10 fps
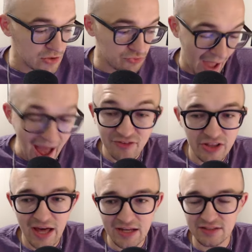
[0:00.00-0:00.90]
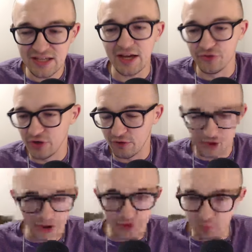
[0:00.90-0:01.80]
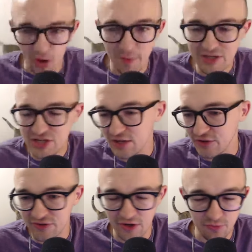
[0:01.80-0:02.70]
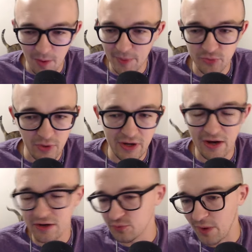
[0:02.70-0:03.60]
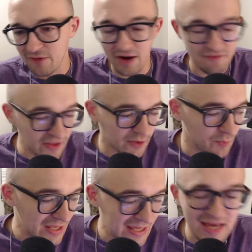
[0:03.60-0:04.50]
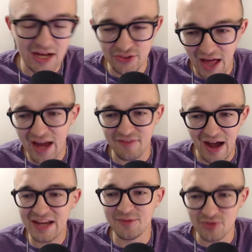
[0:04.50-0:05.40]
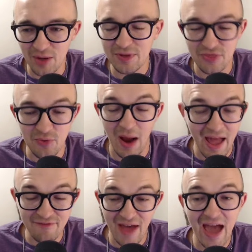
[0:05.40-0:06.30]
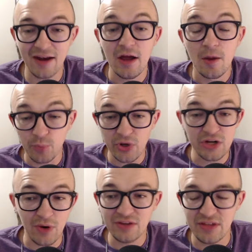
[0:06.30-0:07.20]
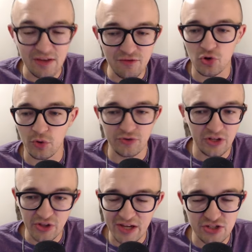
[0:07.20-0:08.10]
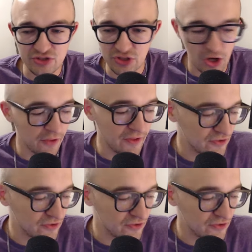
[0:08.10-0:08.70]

have a lot in sales. You know, for how small my channel is and how small my Twitter account is, whatever, I feel like we get a lot of items coming through. I have had pretty crazy inventories and collections and all this